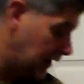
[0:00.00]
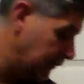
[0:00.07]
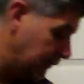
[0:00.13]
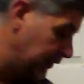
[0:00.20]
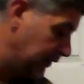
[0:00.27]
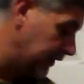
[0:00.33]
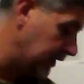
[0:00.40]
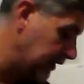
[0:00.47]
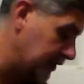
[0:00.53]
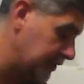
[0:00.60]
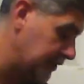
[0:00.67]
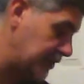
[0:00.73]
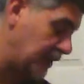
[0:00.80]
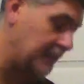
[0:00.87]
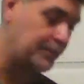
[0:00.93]
I'm really going to
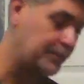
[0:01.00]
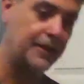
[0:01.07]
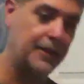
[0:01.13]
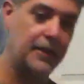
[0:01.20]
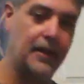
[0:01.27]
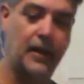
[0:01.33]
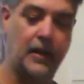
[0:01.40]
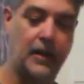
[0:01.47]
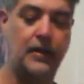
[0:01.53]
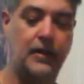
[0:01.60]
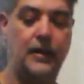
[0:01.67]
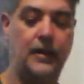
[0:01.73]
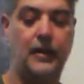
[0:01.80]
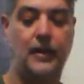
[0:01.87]
shape the